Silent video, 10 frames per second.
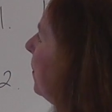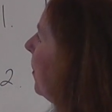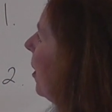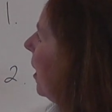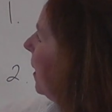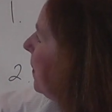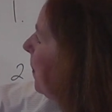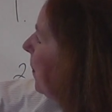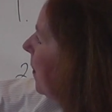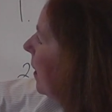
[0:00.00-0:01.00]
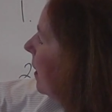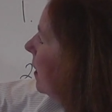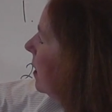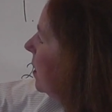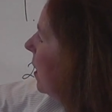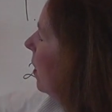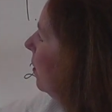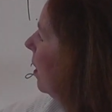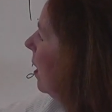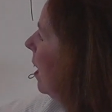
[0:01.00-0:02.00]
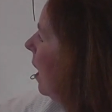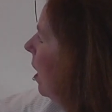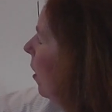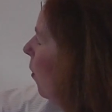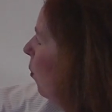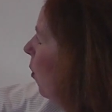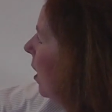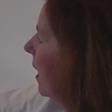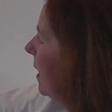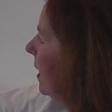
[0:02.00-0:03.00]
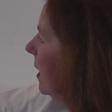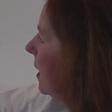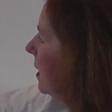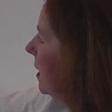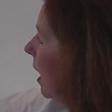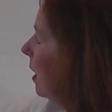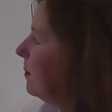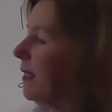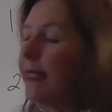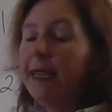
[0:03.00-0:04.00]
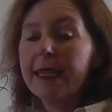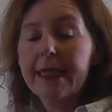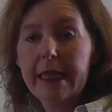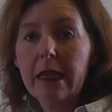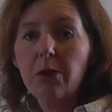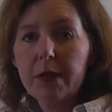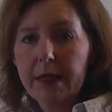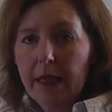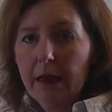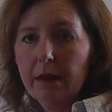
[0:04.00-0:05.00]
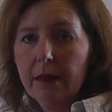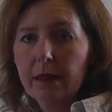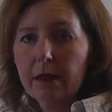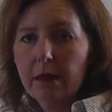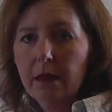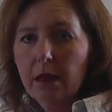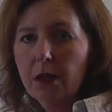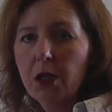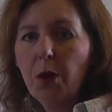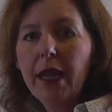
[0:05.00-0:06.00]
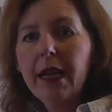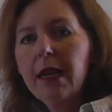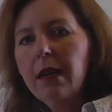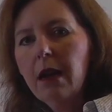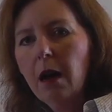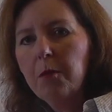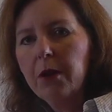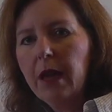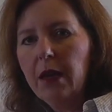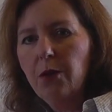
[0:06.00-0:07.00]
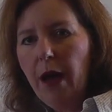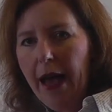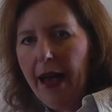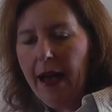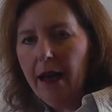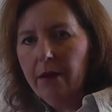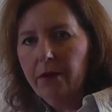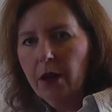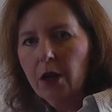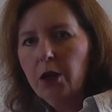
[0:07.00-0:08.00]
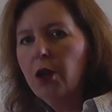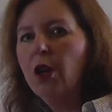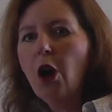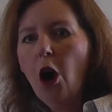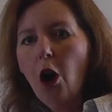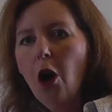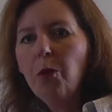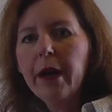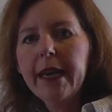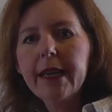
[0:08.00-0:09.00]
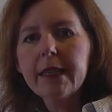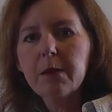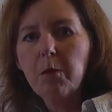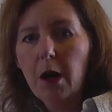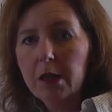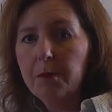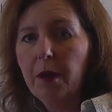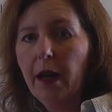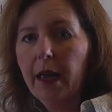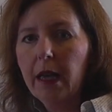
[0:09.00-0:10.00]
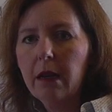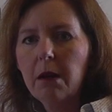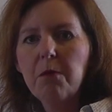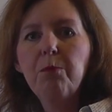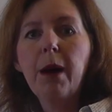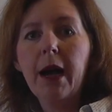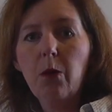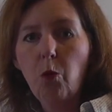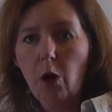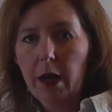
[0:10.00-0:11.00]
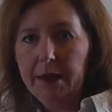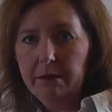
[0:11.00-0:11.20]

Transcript: All right? So 1 times 6 equals 6. So any number that you have, you could always multiply it by 1